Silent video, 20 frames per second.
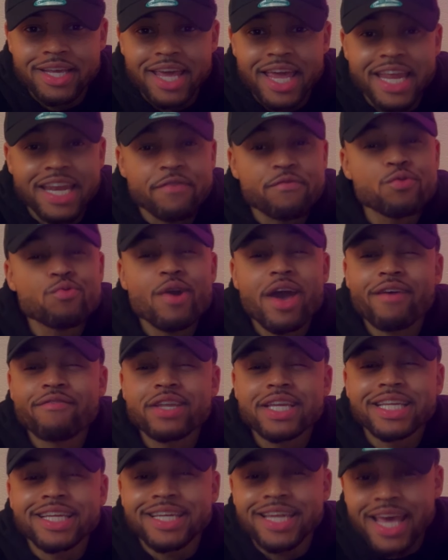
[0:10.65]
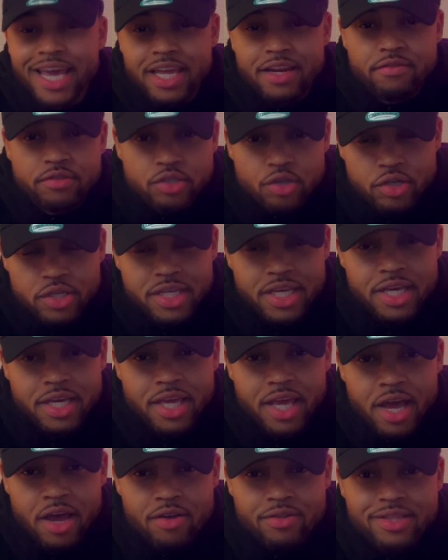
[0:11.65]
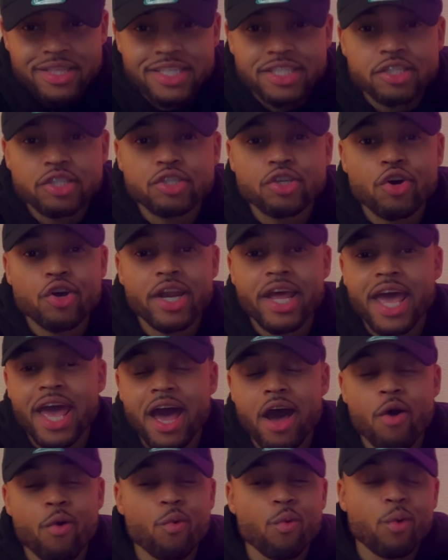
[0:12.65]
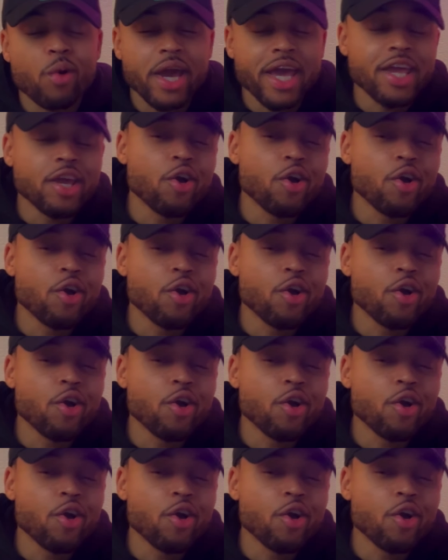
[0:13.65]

And if you have any negatives on your account, this is going to outweigh